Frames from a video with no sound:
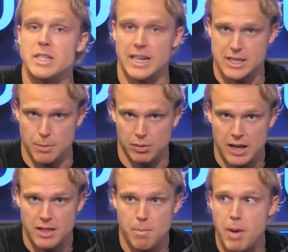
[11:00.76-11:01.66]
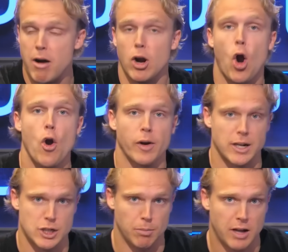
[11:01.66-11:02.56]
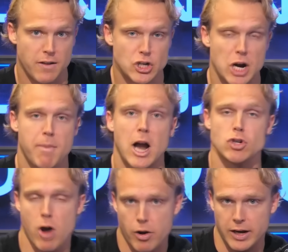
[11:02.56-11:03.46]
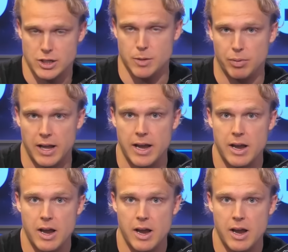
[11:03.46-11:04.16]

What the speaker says: gets to play. Then Barrett Carter gets to play. Then Jeremiah Trotter gets to play.